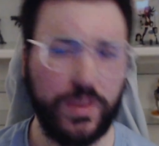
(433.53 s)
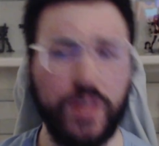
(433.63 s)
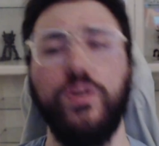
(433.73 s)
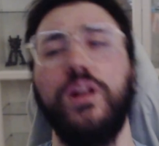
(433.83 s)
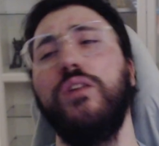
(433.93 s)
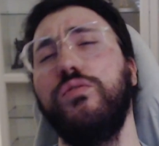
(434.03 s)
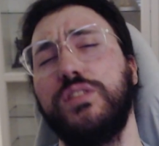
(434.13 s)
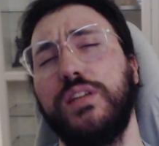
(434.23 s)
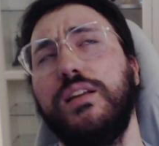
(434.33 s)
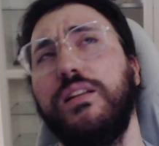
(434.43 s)
Well, I would
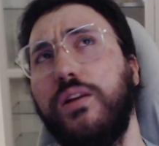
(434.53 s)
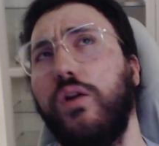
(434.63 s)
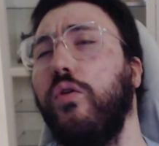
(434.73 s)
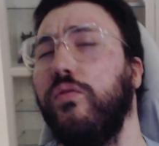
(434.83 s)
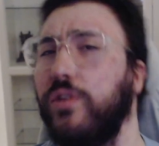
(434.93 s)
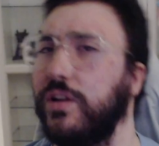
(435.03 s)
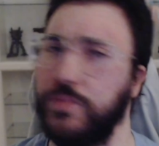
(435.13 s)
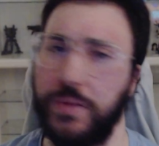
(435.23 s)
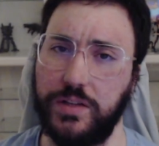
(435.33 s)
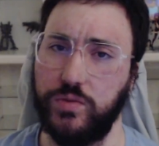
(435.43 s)
say the overall
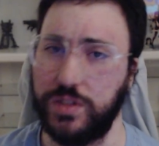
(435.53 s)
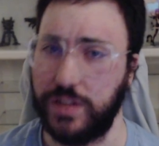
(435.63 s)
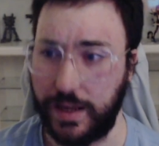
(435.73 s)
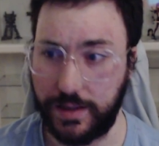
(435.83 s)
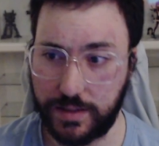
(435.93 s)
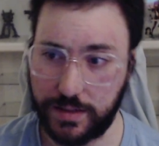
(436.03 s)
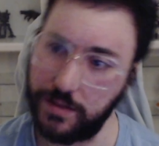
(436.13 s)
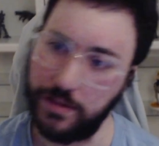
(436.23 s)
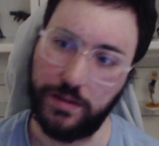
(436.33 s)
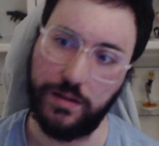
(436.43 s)
experience was nice.
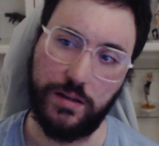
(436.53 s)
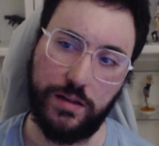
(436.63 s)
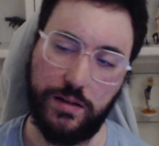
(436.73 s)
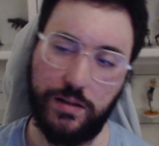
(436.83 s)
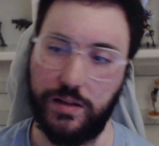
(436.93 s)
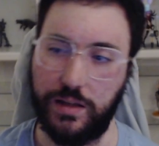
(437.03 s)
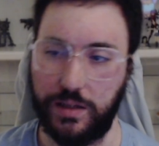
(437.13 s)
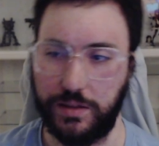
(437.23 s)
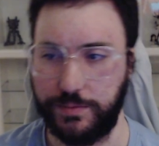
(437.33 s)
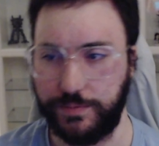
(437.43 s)

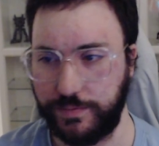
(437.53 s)
Um,